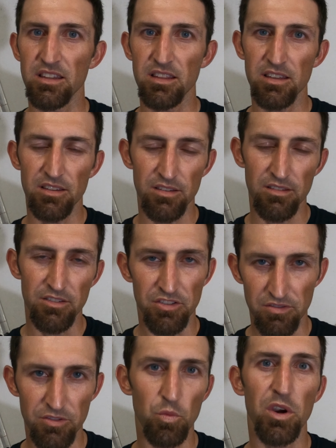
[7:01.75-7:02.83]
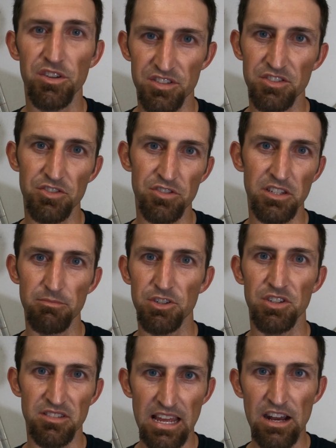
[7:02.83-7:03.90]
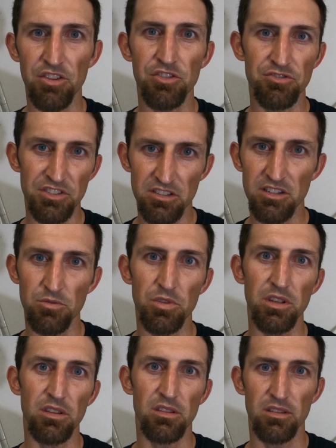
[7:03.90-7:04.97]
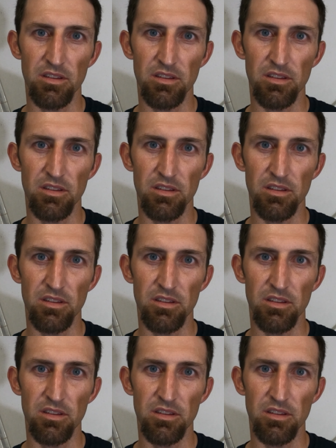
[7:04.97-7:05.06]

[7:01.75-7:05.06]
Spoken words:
that wear sunscreen because now they're dealing with